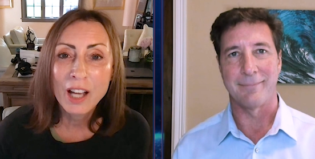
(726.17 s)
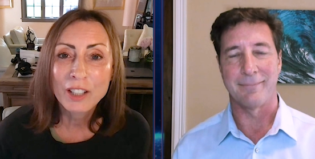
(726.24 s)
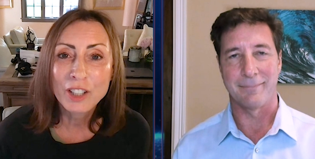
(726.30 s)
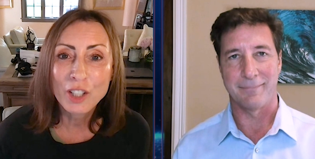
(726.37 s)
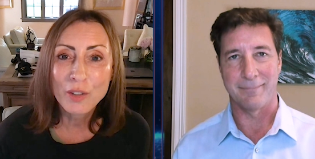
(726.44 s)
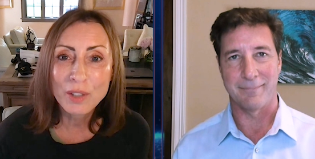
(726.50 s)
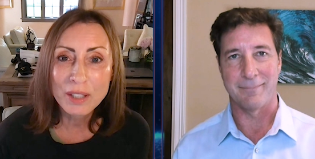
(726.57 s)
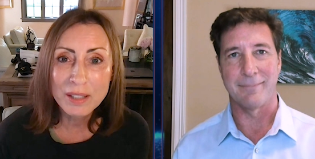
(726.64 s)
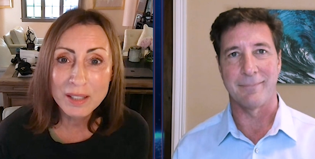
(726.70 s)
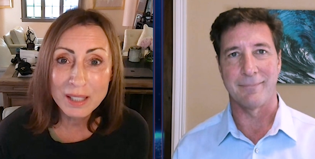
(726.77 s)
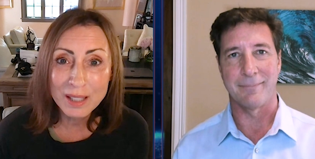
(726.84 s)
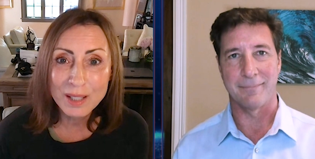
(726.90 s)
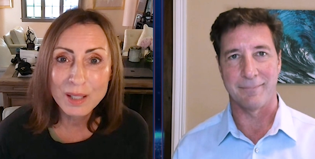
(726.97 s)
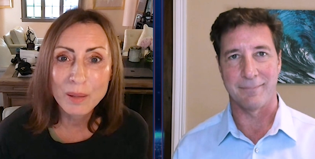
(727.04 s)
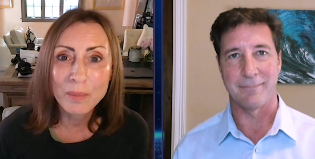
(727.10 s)
Speaker 1: you know the
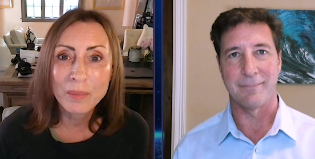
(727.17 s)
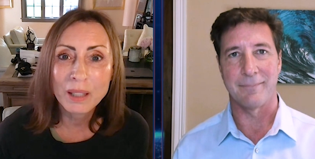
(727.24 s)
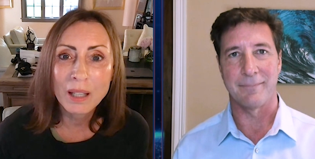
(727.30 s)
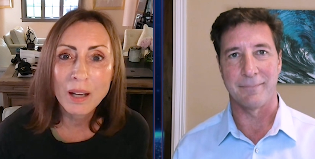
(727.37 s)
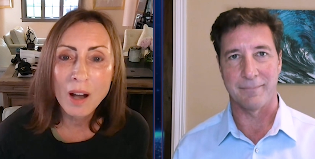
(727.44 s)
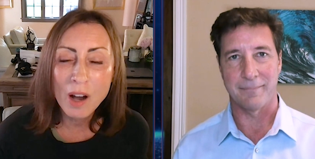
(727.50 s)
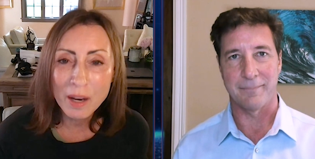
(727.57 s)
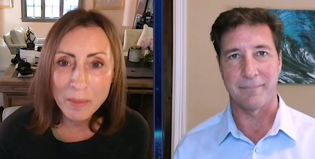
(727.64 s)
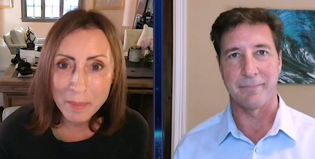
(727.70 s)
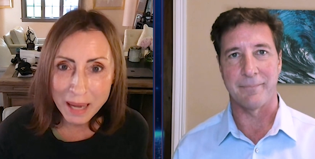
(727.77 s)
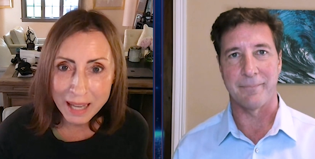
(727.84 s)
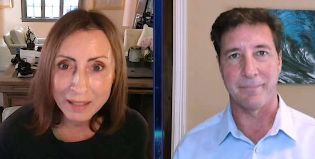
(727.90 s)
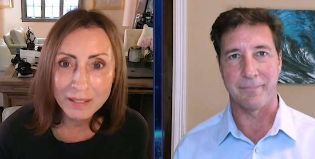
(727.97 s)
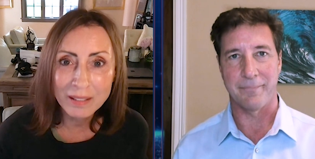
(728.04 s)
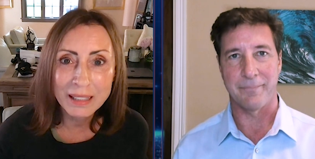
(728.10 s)
system
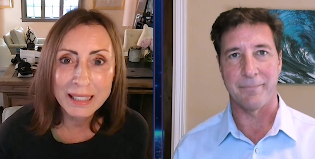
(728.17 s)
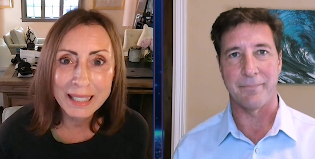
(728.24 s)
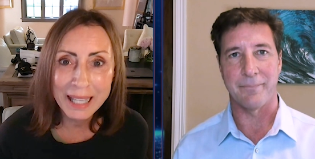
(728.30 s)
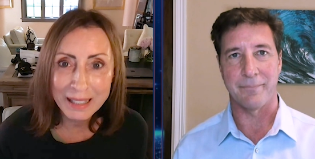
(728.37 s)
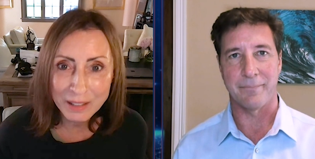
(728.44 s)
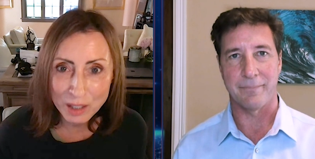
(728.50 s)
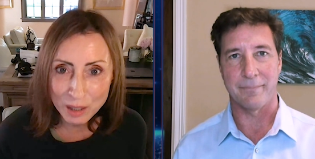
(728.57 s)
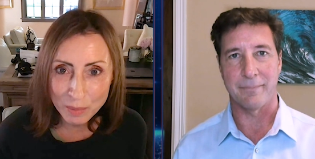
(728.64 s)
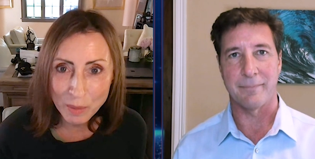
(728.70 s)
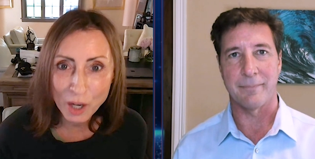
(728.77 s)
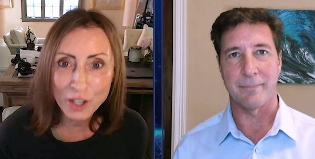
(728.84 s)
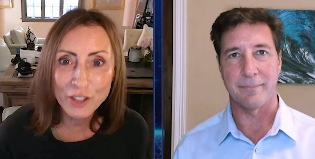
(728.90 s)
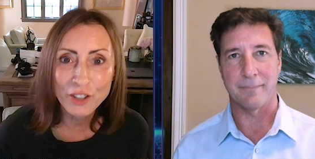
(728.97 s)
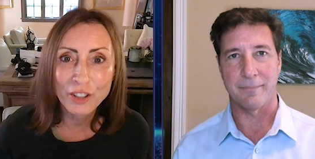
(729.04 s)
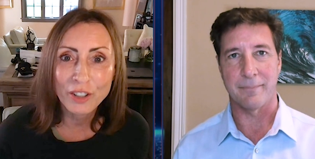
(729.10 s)
automatically gets
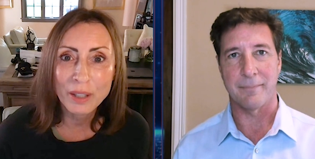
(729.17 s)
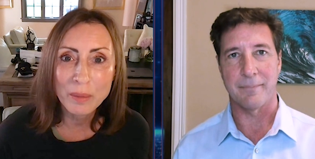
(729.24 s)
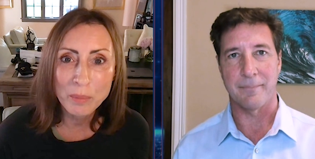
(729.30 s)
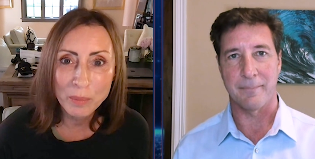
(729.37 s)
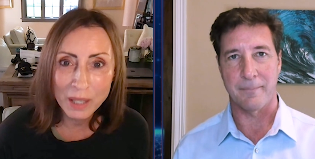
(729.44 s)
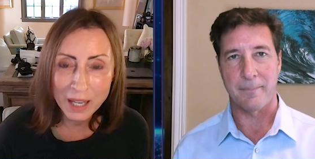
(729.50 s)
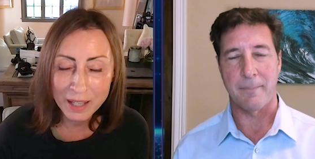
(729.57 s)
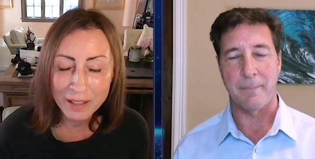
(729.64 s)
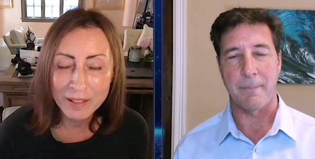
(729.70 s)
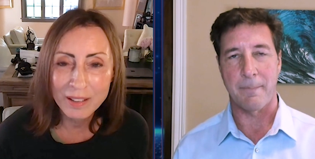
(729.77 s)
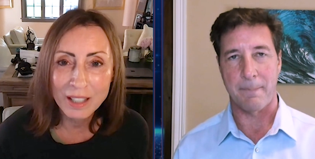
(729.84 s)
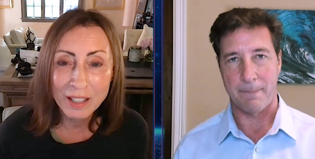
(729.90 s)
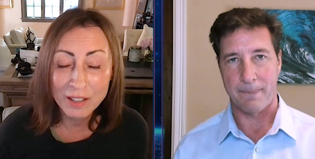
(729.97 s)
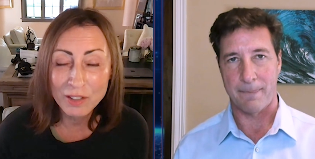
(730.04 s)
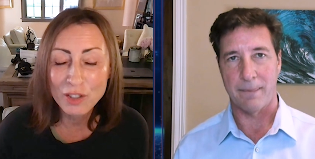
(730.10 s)
smarter and and
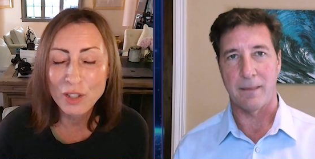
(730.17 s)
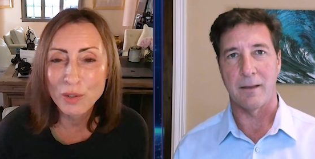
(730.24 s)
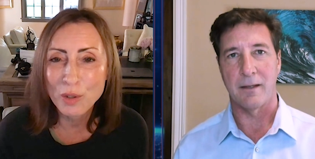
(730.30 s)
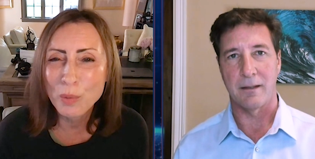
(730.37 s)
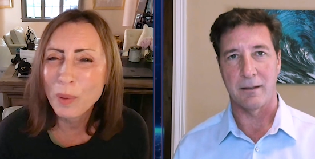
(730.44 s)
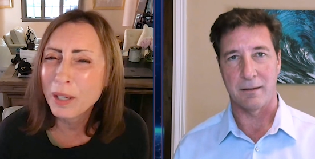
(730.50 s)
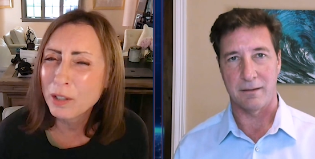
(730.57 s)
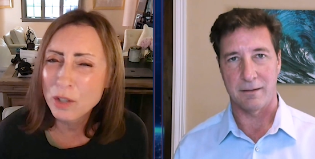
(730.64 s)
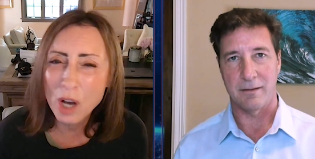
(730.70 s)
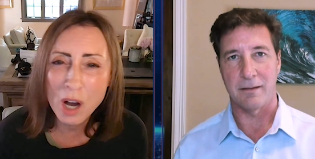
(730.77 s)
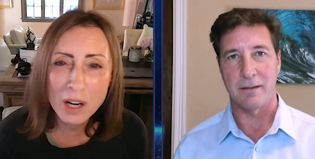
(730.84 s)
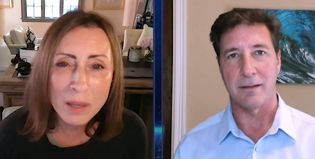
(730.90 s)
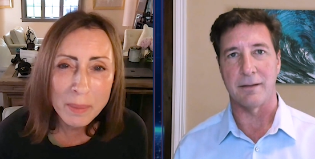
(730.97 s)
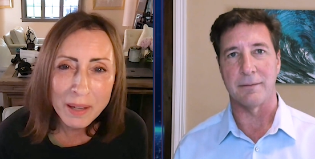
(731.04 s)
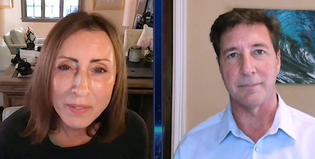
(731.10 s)
it, so you want to
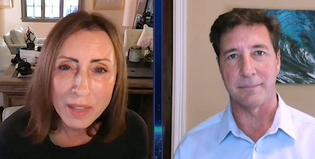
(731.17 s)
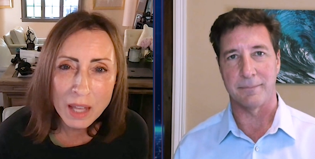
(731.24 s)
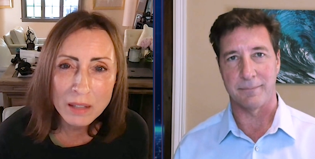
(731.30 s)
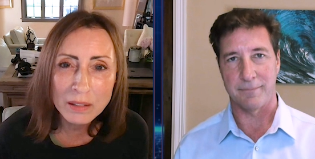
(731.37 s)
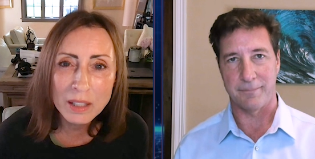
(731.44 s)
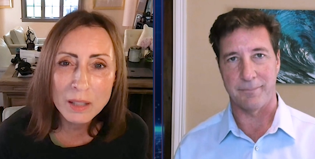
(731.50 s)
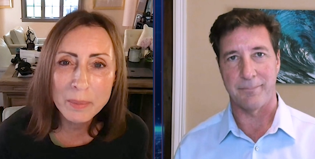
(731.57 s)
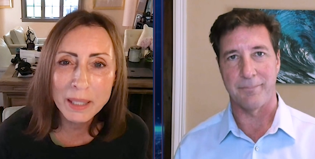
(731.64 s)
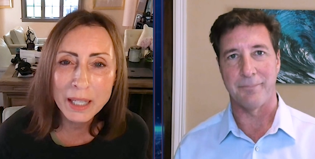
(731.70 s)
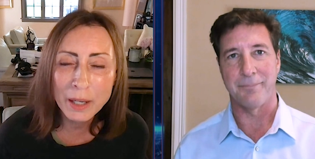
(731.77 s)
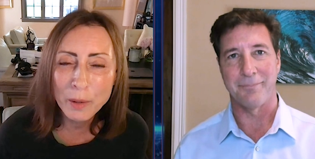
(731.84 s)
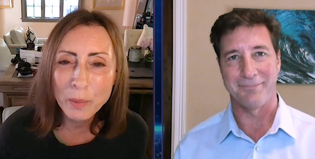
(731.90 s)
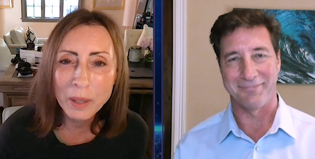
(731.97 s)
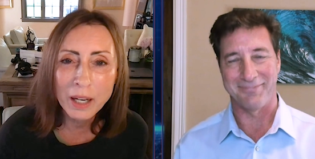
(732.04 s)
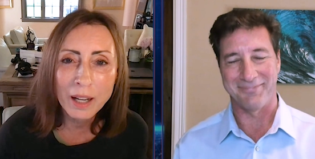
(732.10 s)
talk about that a little bit i
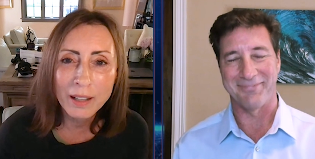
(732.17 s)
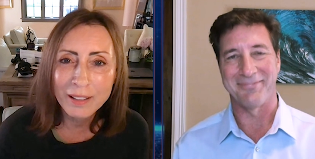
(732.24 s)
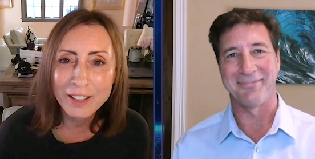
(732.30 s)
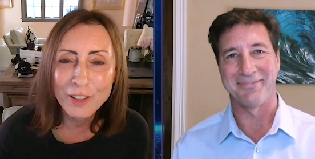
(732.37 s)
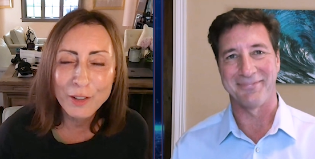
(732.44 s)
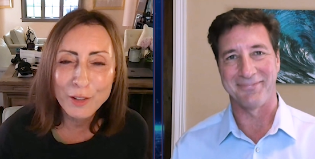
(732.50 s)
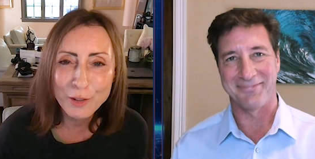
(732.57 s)
don't want to you know